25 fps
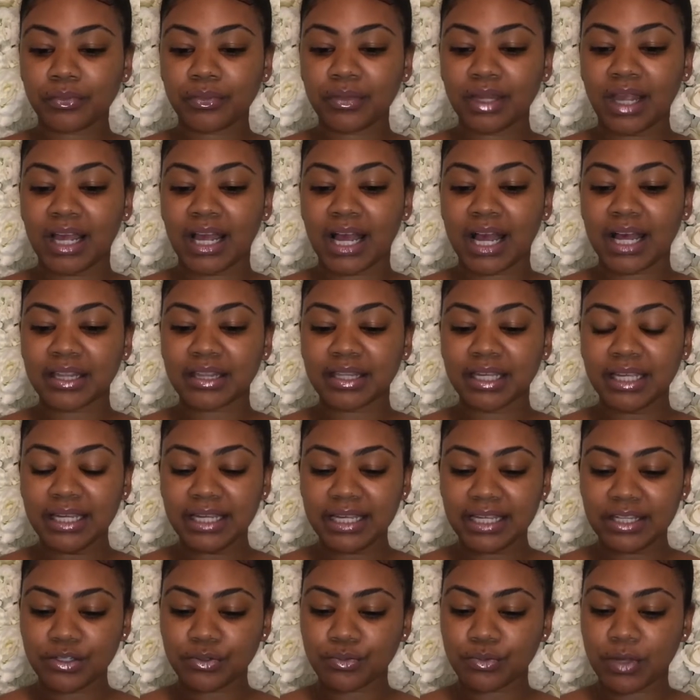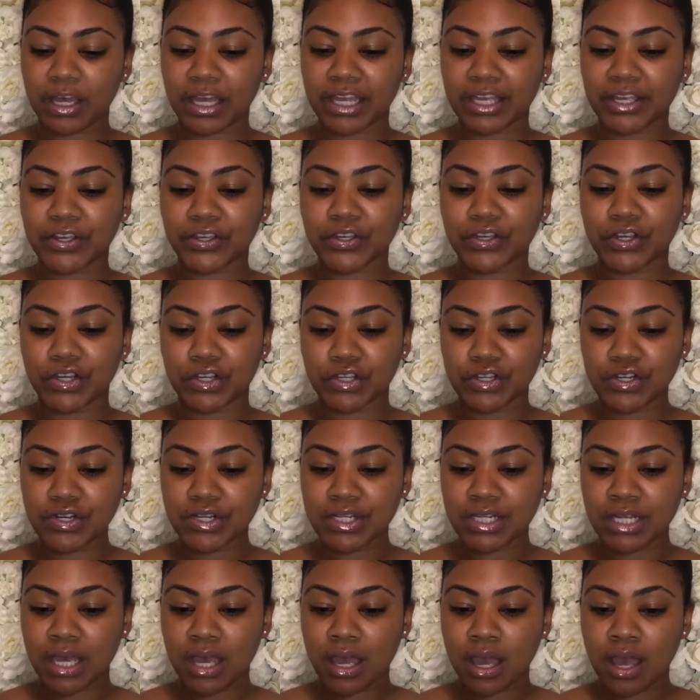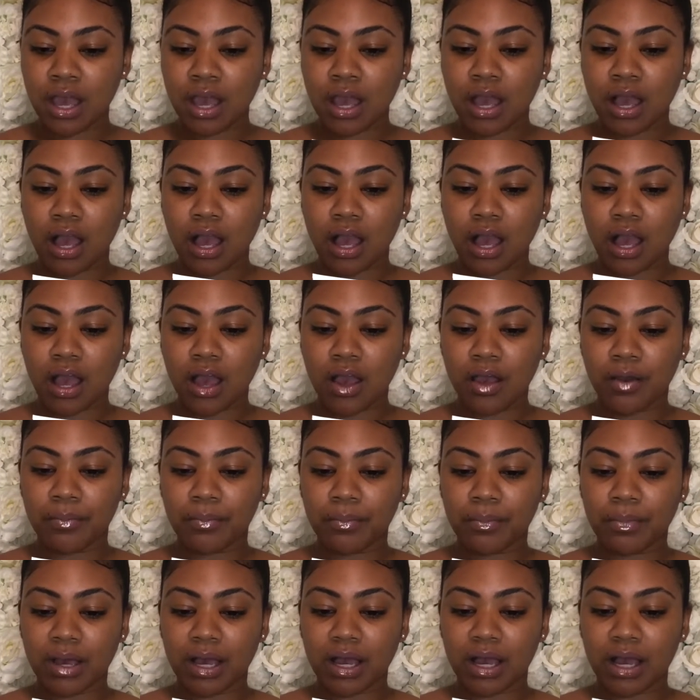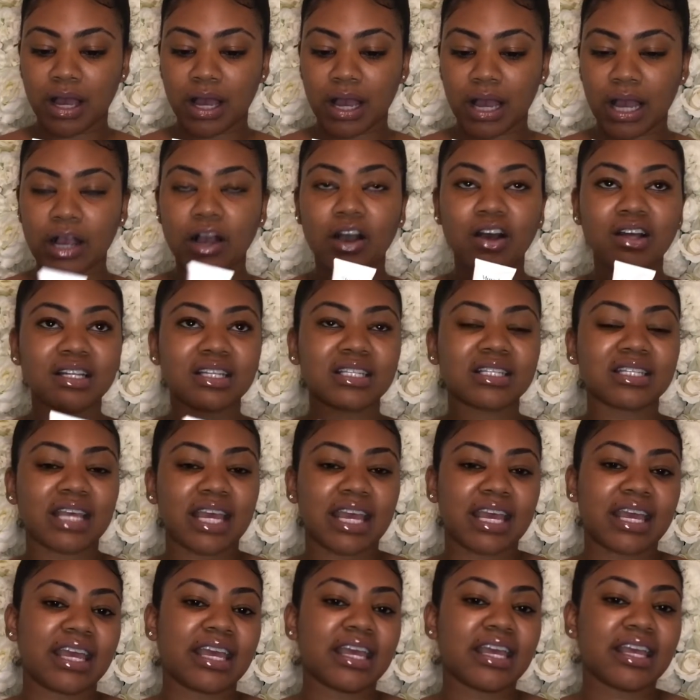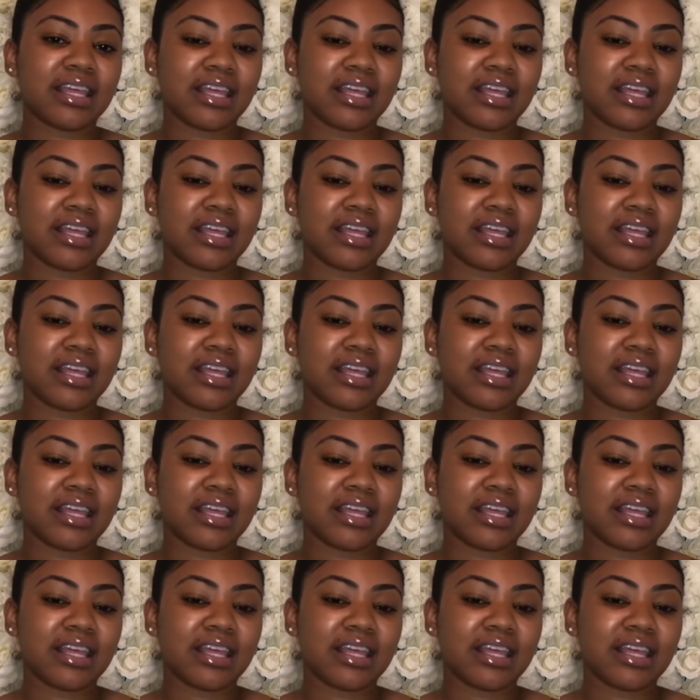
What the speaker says: I think it's quite good. I can't say